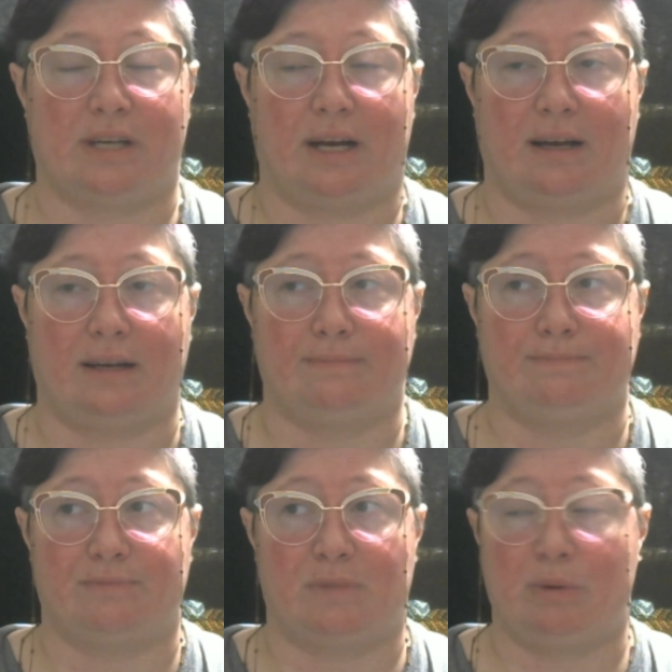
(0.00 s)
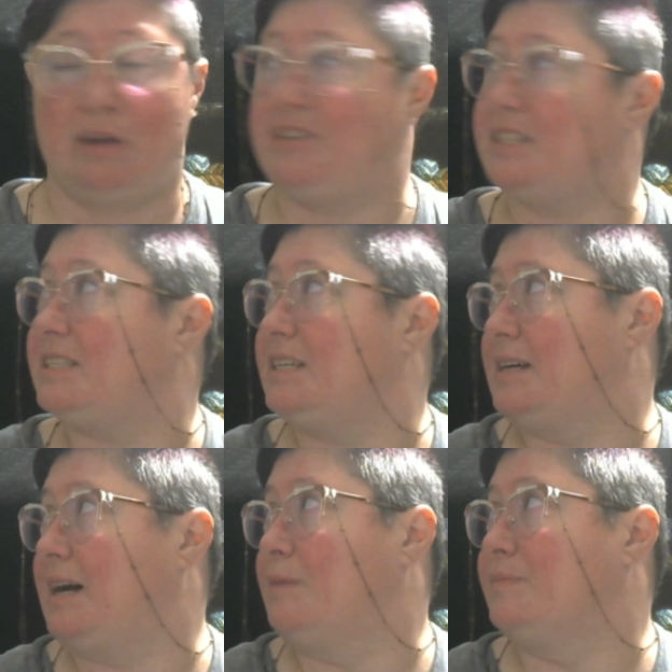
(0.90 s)
The PVC
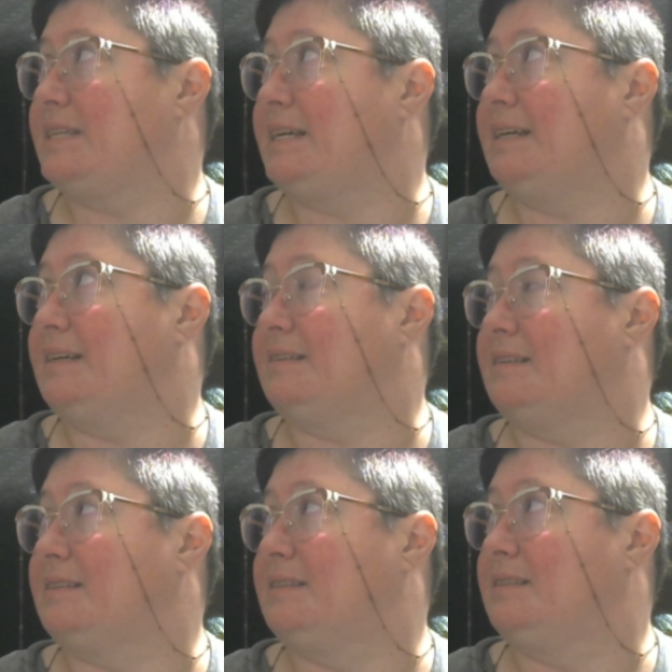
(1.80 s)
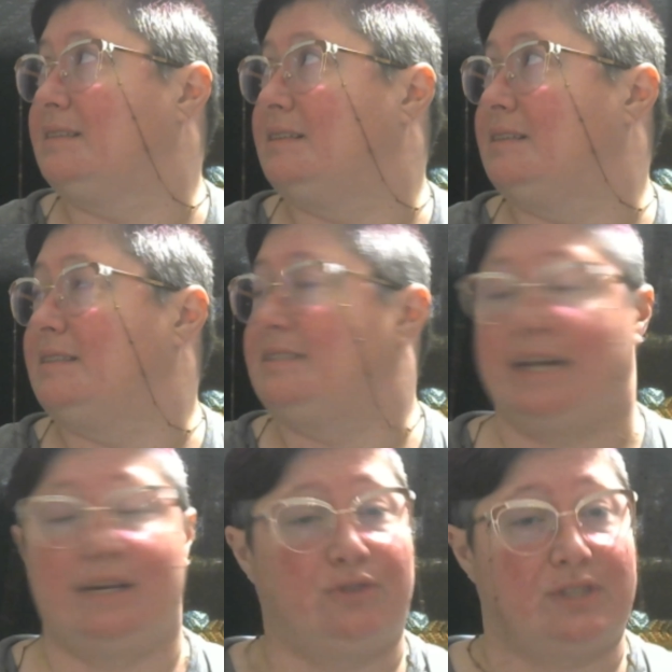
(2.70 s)
comes in
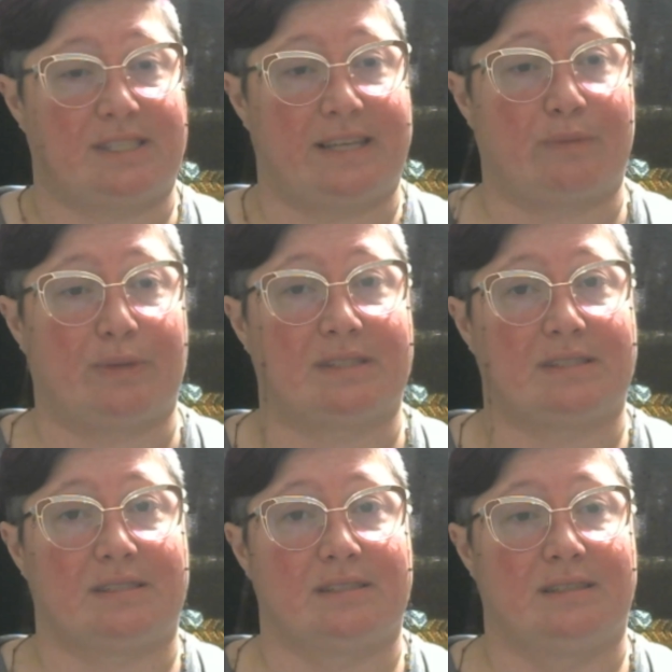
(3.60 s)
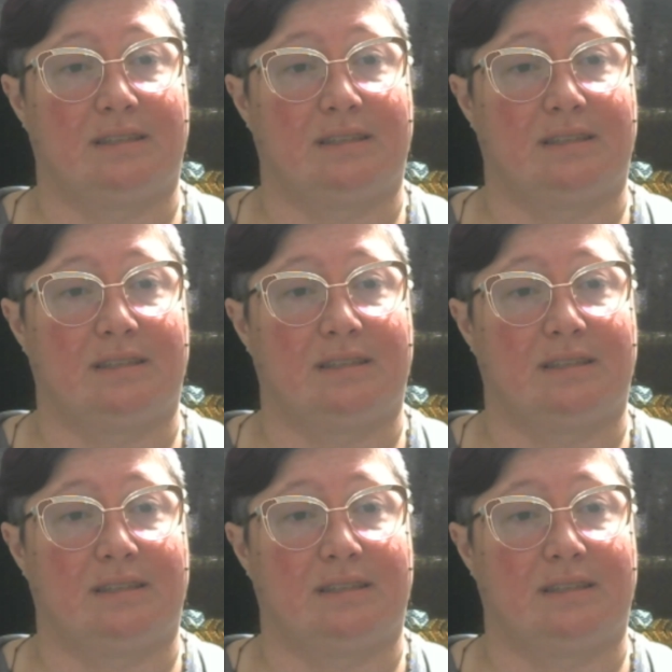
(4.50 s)
10-foot segments.